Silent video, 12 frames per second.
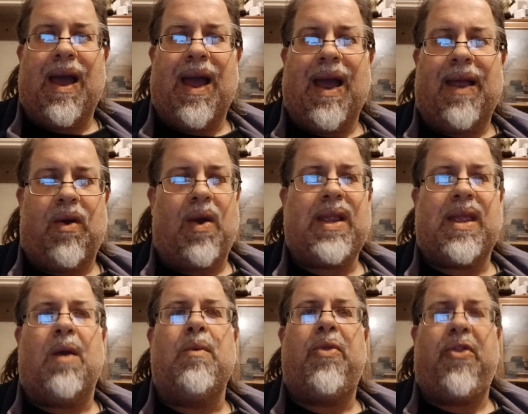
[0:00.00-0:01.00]
I
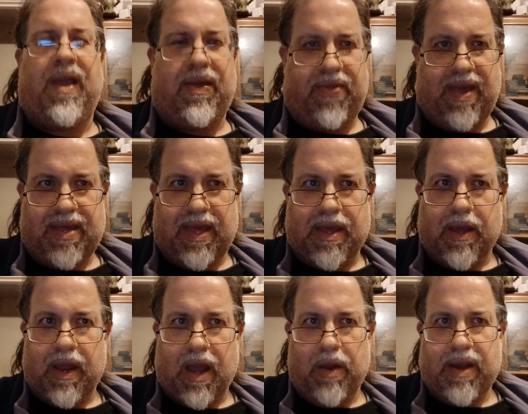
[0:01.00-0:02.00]
don't think this is
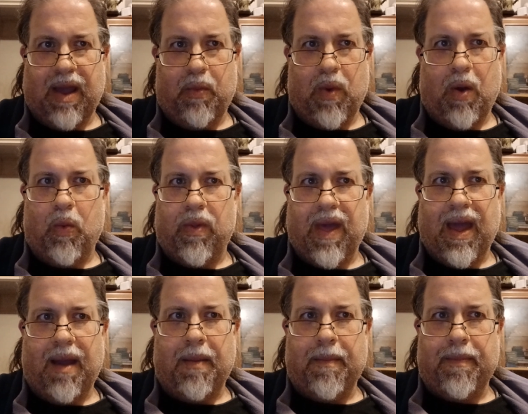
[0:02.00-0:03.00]
going to go down well with
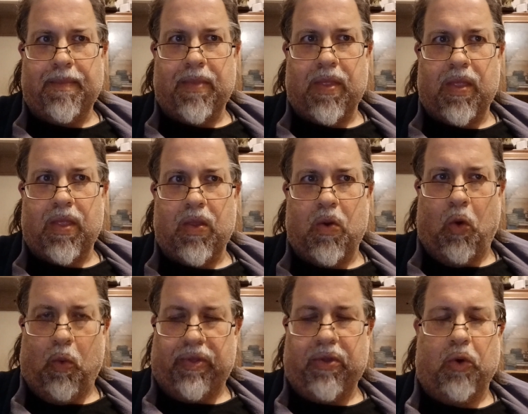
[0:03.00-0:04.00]
that,
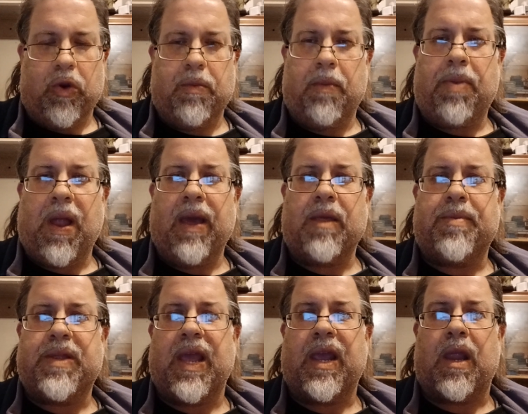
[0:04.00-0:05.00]
or with tournament players
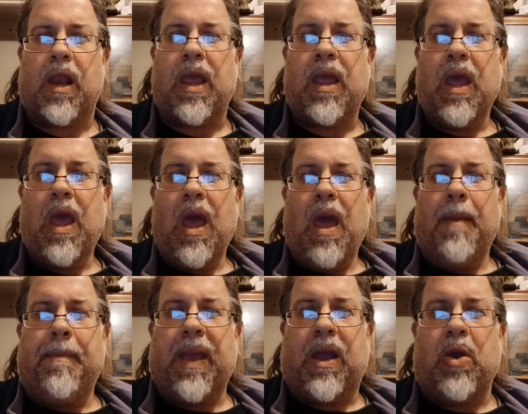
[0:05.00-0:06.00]
particularly,
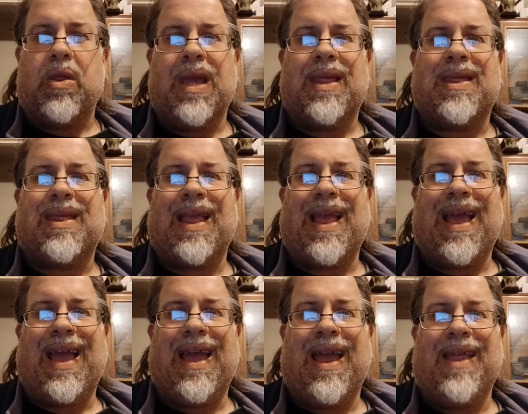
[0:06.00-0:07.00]
because
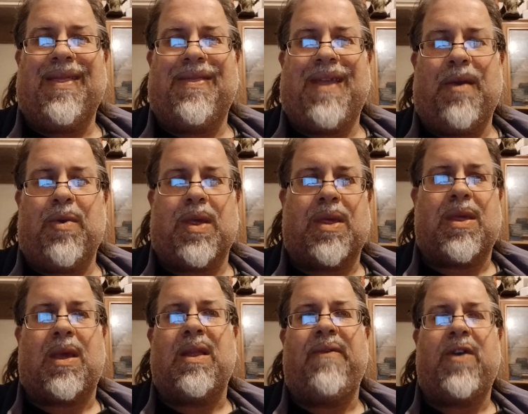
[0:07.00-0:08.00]
there is a
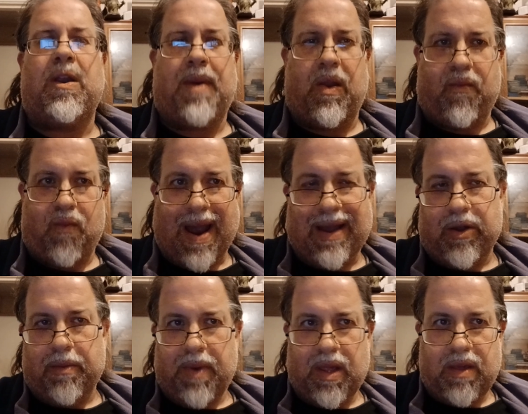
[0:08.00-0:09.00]
significant amount of
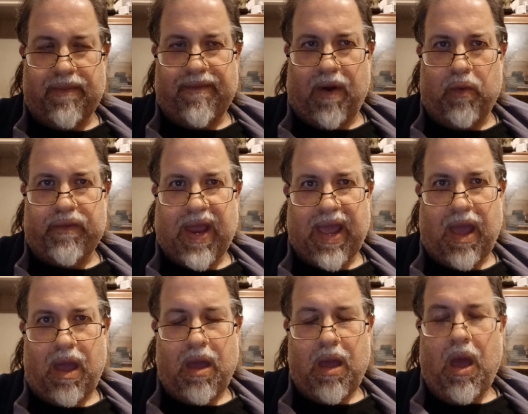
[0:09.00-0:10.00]
randomness involved
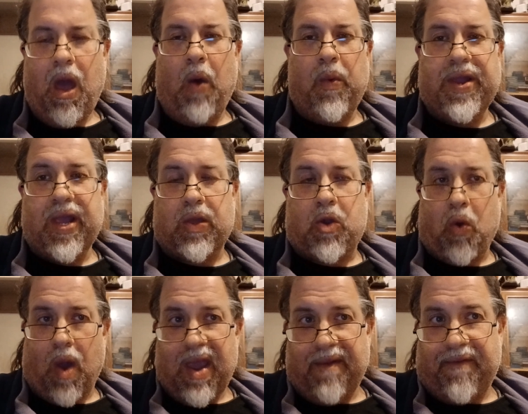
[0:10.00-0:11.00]
here, which is
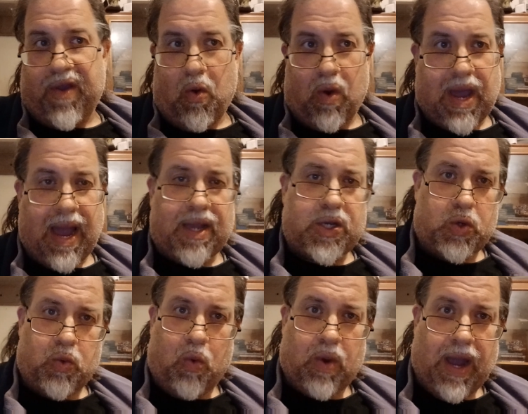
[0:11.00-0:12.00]
great for your
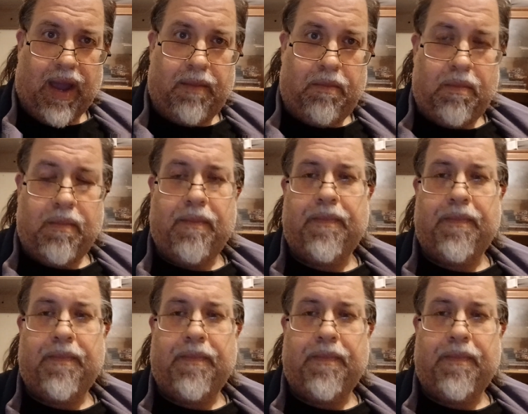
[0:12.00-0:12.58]
casual game.